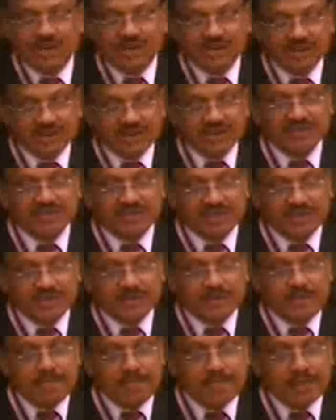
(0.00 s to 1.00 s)
outside
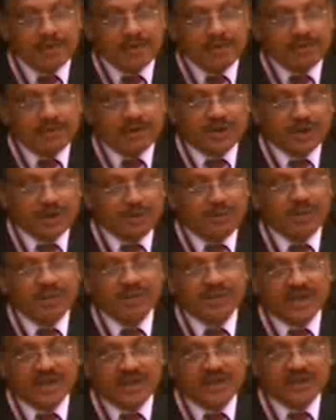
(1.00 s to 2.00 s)
agencies.
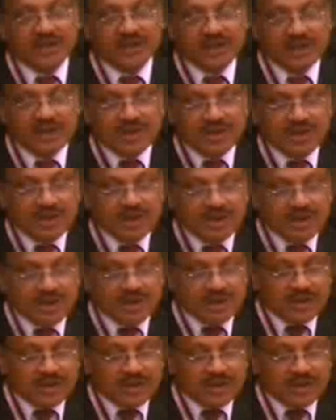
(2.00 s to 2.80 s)
But even then,